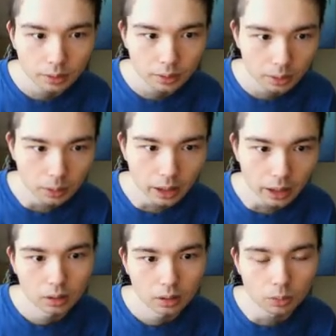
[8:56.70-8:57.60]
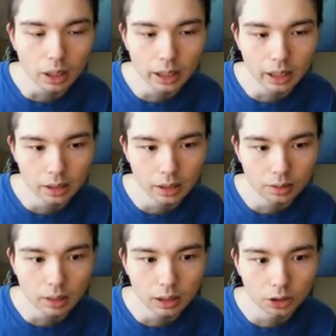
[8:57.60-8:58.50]
where white has
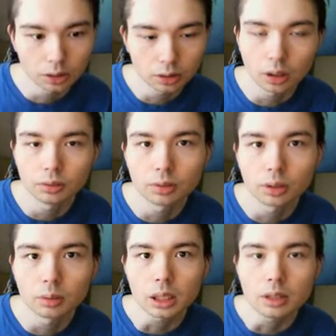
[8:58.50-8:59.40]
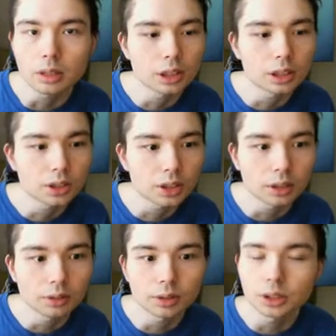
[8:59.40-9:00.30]
managed to go from e3 to
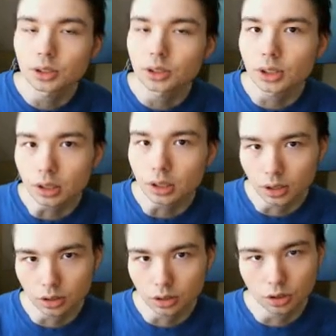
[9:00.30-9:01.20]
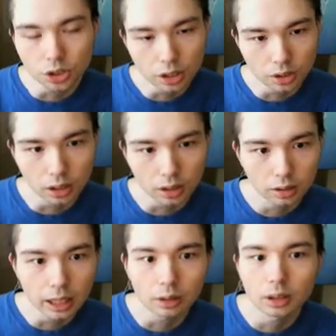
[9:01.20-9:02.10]
c3 to c6 to g6,
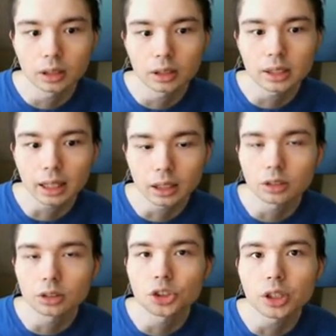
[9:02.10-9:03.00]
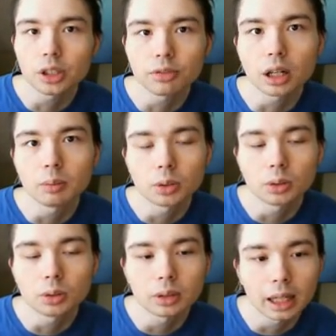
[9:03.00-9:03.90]
now attacking the g5 pawn and